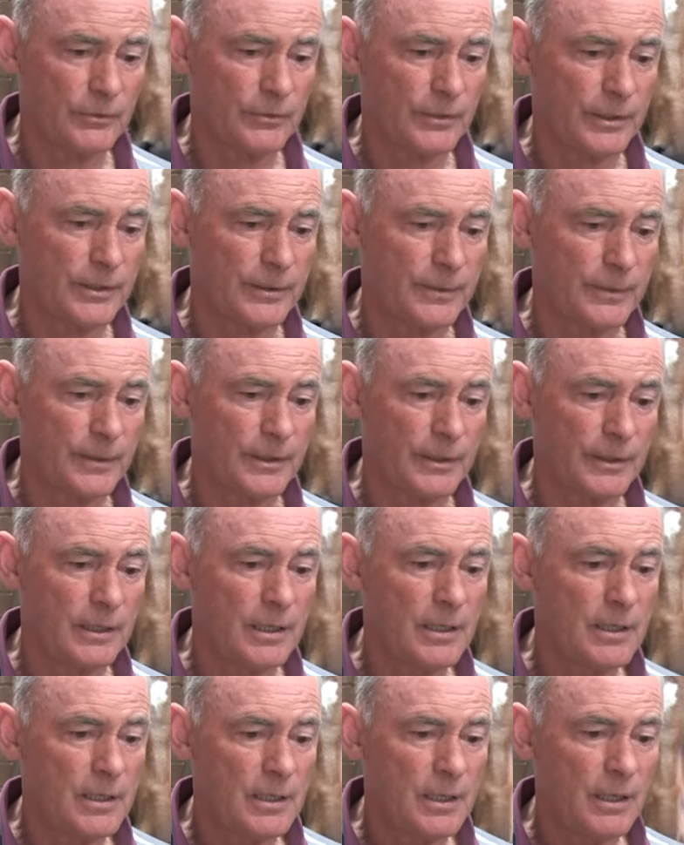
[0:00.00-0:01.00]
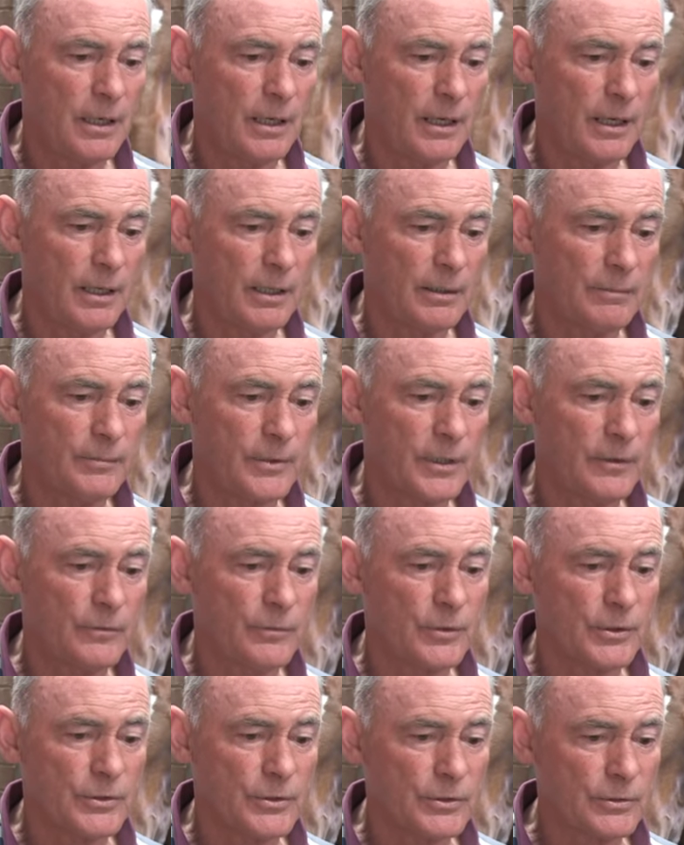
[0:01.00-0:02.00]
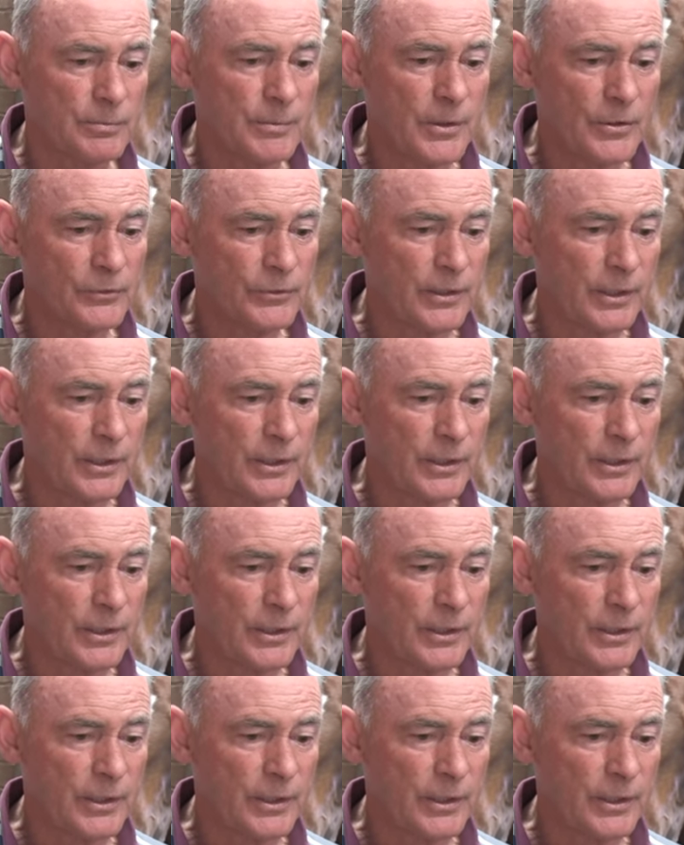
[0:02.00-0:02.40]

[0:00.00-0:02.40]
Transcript: So if Roger Smith's